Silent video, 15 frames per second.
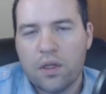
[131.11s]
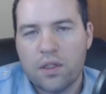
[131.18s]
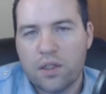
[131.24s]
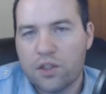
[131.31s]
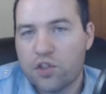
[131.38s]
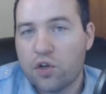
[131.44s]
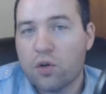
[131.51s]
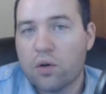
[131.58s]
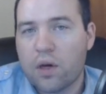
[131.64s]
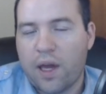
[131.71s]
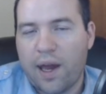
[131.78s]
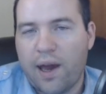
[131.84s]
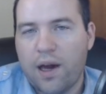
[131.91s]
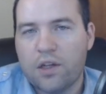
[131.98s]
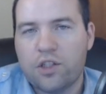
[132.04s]
Digital
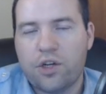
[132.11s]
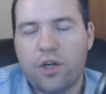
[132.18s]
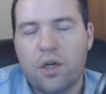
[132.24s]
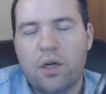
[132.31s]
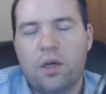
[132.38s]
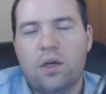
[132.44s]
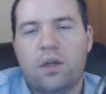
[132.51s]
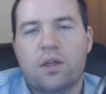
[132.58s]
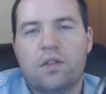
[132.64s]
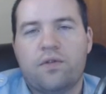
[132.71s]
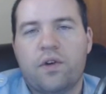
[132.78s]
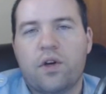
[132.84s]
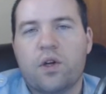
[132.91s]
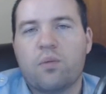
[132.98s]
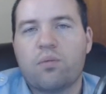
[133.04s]
cash, it's
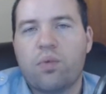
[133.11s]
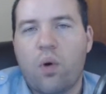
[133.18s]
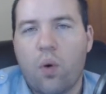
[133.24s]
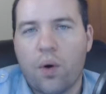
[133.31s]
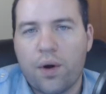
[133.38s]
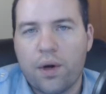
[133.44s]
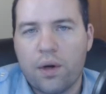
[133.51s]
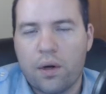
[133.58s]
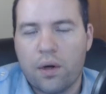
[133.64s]
very important